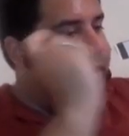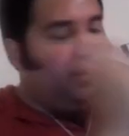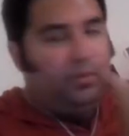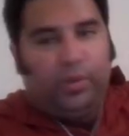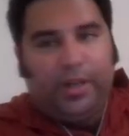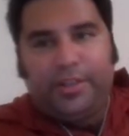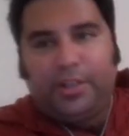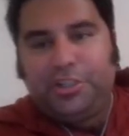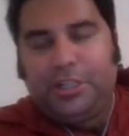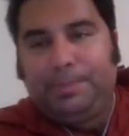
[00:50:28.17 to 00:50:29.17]
point where
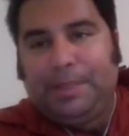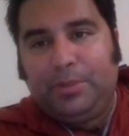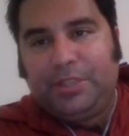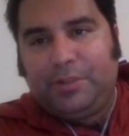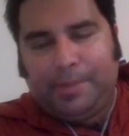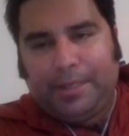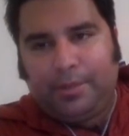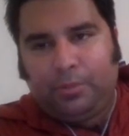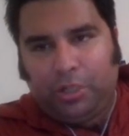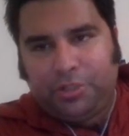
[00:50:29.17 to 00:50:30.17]
their GDP was even better
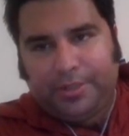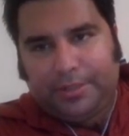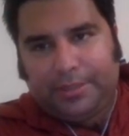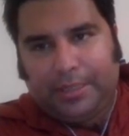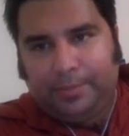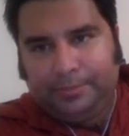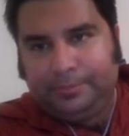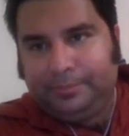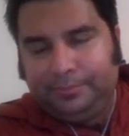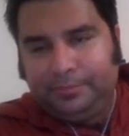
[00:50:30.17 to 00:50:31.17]
than Russia at the time.